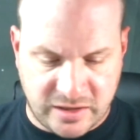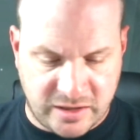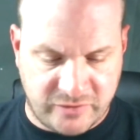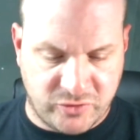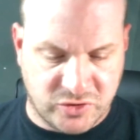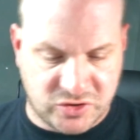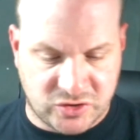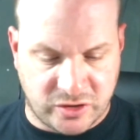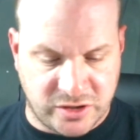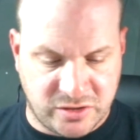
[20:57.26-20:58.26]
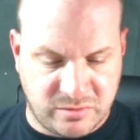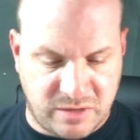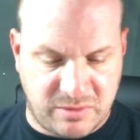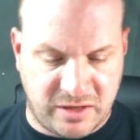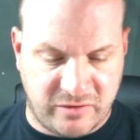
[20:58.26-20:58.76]
Force Sergeant,
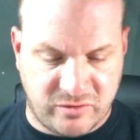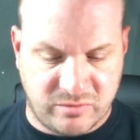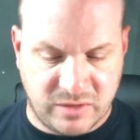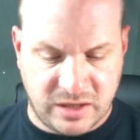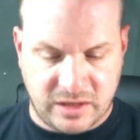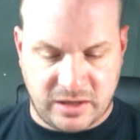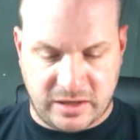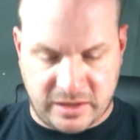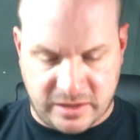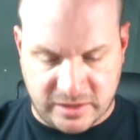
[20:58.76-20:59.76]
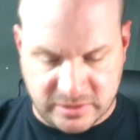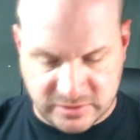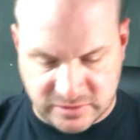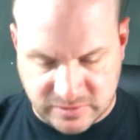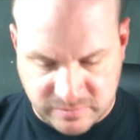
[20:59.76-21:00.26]
maybe give him,
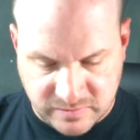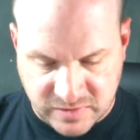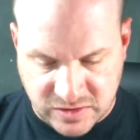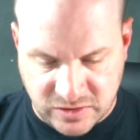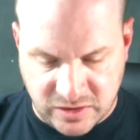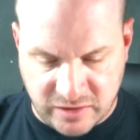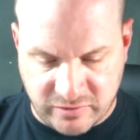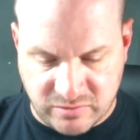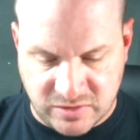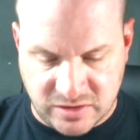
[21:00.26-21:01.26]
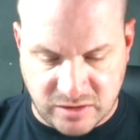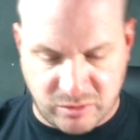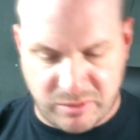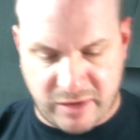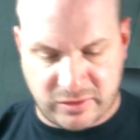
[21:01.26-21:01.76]
you can give him the double
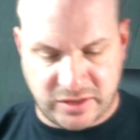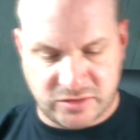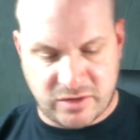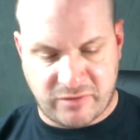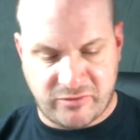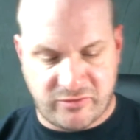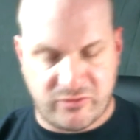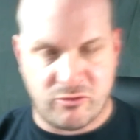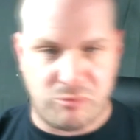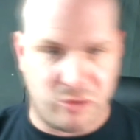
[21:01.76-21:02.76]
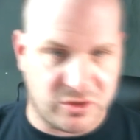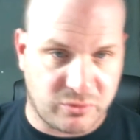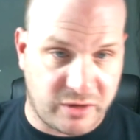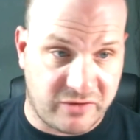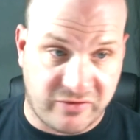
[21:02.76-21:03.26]
barrel laser rifle for 4 points with
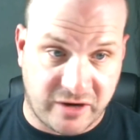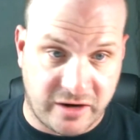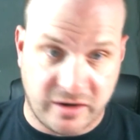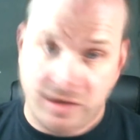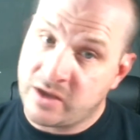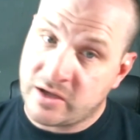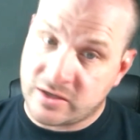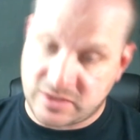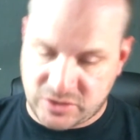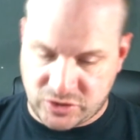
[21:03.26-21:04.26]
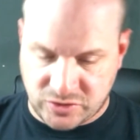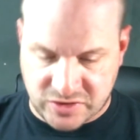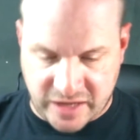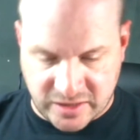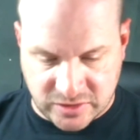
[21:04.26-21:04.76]
weight of fire, because his shoot
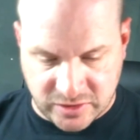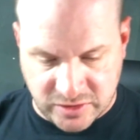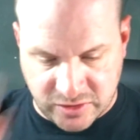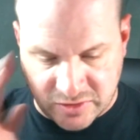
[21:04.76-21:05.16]
stat's good. He's